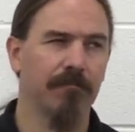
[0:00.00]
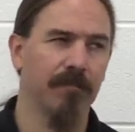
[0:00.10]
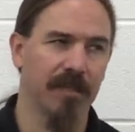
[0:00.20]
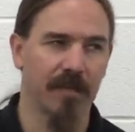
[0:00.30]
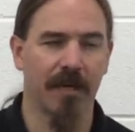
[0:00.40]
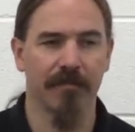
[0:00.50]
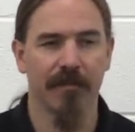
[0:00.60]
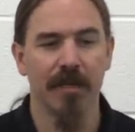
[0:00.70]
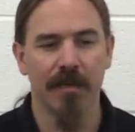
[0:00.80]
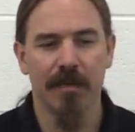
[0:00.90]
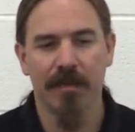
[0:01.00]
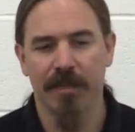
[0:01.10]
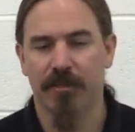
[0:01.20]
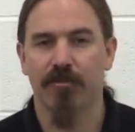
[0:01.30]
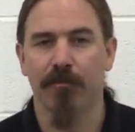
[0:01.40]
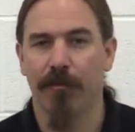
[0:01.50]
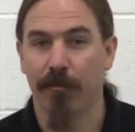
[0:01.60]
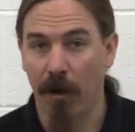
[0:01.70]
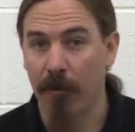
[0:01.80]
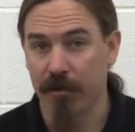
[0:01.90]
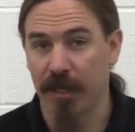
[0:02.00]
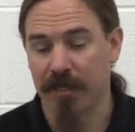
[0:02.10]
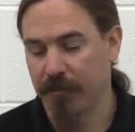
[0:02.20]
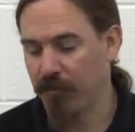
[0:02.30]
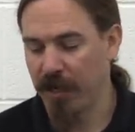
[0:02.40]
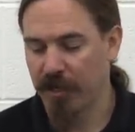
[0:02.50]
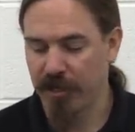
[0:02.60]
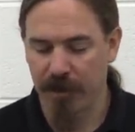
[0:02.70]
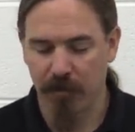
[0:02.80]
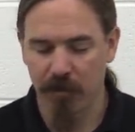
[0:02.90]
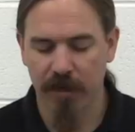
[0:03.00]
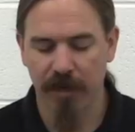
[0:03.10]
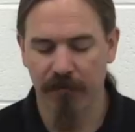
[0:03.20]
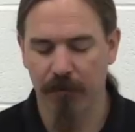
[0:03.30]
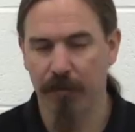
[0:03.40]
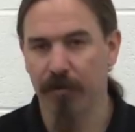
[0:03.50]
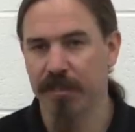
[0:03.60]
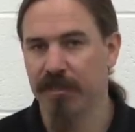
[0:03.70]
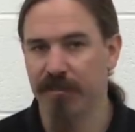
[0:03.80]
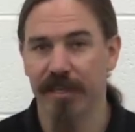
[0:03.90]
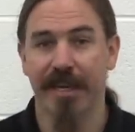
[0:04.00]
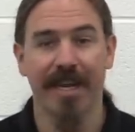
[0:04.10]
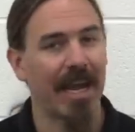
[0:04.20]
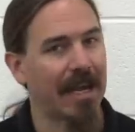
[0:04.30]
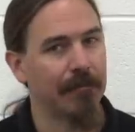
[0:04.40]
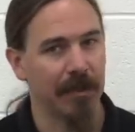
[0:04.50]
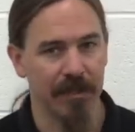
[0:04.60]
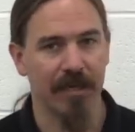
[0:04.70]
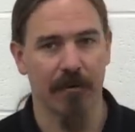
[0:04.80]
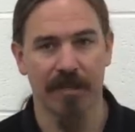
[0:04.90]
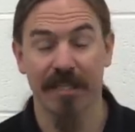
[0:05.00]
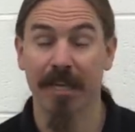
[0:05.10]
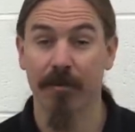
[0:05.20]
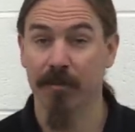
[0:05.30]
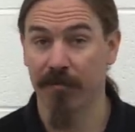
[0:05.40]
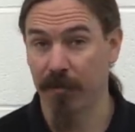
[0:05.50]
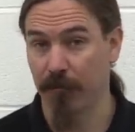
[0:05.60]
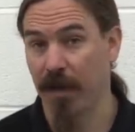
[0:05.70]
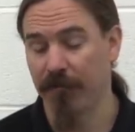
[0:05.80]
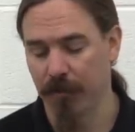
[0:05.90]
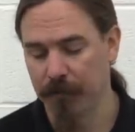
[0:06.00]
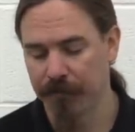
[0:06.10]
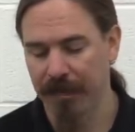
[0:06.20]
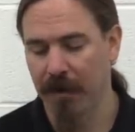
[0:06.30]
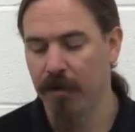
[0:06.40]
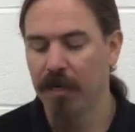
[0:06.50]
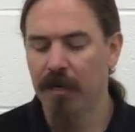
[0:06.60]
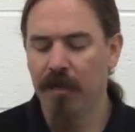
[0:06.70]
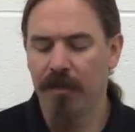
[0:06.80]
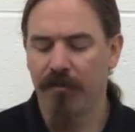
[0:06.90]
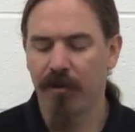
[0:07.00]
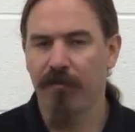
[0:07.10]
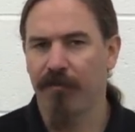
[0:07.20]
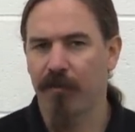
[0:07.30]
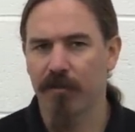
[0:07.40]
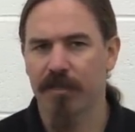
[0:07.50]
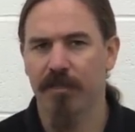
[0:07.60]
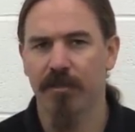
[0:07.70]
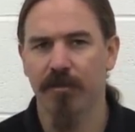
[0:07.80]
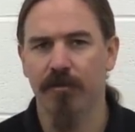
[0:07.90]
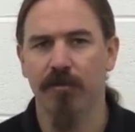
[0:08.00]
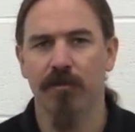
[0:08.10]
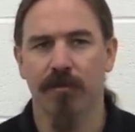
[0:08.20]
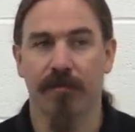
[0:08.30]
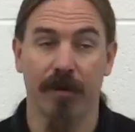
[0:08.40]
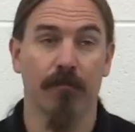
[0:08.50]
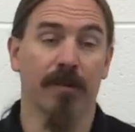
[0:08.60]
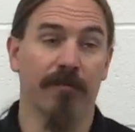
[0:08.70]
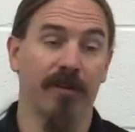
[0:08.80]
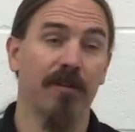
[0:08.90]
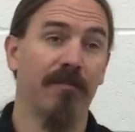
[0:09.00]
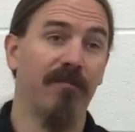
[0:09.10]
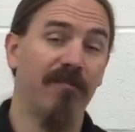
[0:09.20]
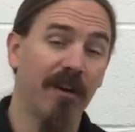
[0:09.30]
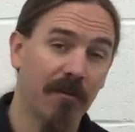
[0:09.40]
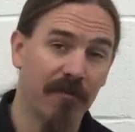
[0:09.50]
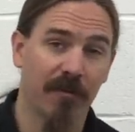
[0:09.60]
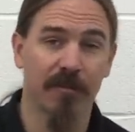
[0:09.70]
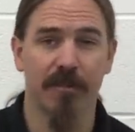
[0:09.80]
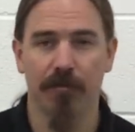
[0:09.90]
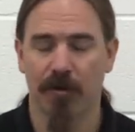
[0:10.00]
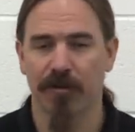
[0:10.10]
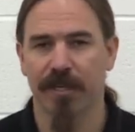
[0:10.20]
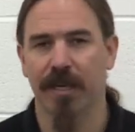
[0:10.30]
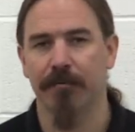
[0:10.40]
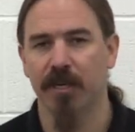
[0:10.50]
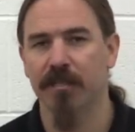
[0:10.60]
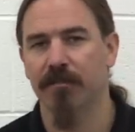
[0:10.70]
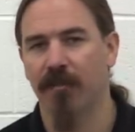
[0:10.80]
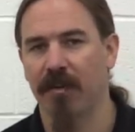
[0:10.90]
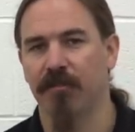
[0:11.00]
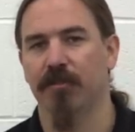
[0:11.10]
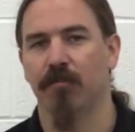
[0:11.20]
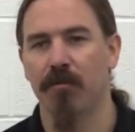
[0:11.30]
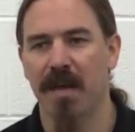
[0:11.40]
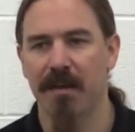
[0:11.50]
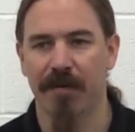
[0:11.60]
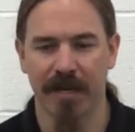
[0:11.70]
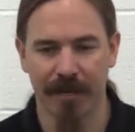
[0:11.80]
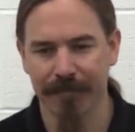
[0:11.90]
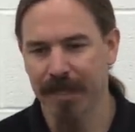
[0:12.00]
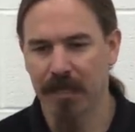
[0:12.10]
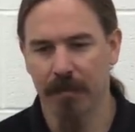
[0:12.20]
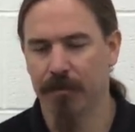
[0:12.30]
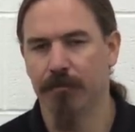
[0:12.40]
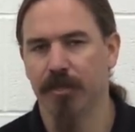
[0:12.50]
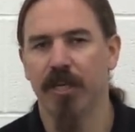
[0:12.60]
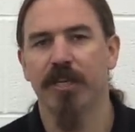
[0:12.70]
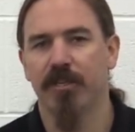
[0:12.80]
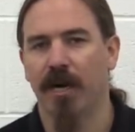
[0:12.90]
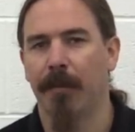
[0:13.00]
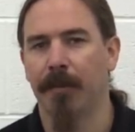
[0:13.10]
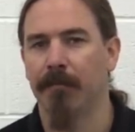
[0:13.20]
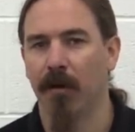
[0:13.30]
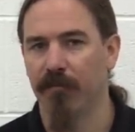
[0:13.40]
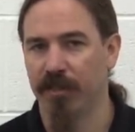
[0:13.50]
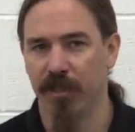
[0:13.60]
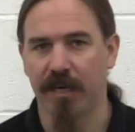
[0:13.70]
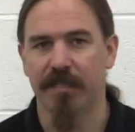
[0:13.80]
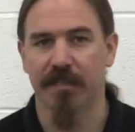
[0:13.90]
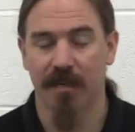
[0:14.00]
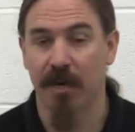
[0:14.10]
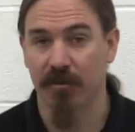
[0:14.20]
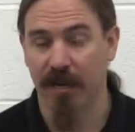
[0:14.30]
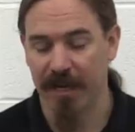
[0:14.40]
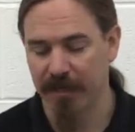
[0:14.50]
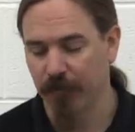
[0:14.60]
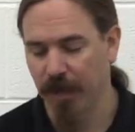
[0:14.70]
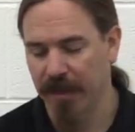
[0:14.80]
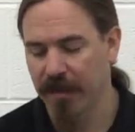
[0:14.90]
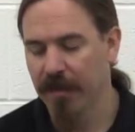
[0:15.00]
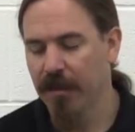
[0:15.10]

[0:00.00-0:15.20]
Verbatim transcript: this kind of is true throughout Johnson production. They were looking for both civilian and military sales for the rifle. Now, the very first two, the very, well, the very, very first two prototype Johnson rifles were made by a little machine shop that Melvin Johnson contracted with.